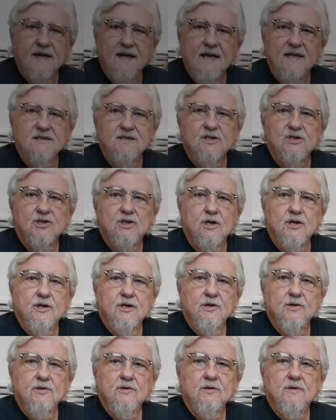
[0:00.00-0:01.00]
like to show
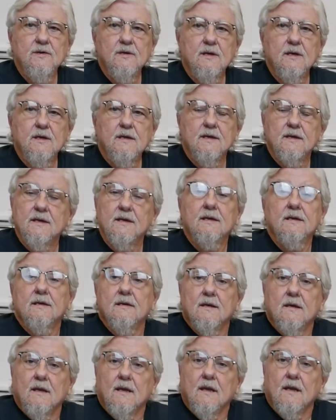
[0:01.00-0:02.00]
you
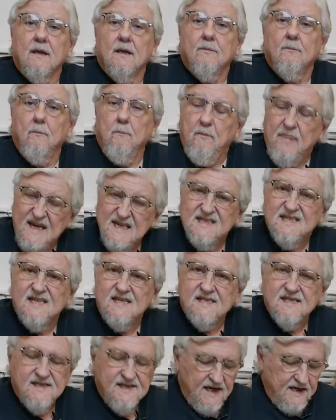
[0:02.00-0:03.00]
basic
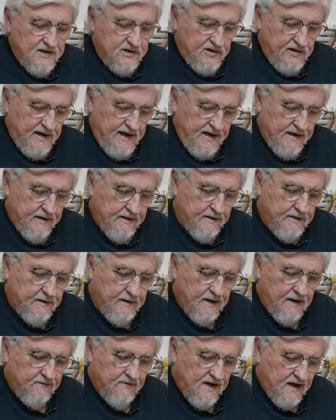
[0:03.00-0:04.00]
centering.
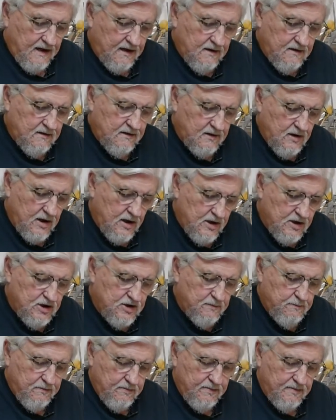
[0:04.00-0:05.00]
I've got a little
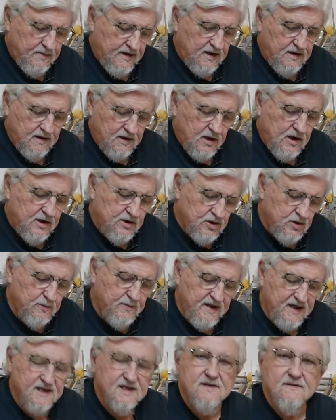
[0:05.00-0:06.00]
larger
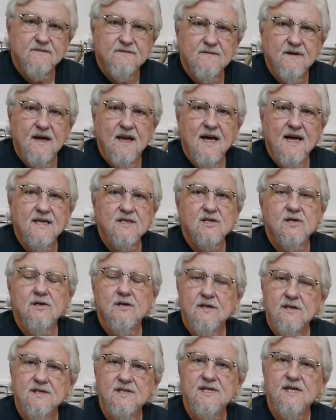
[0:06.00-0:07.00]
piece of clay so you
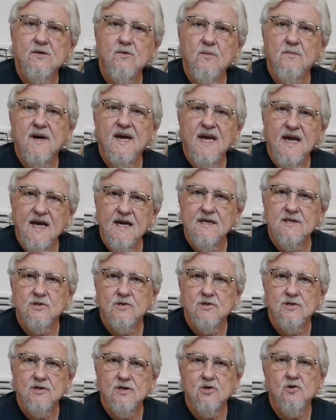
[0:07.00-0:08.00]
can see what my hands
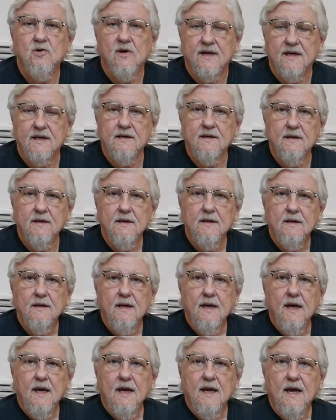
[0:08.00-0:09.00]
are doing.
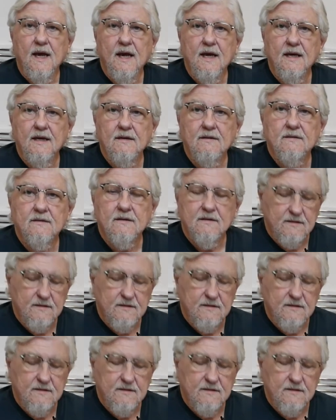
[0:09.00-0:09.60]
And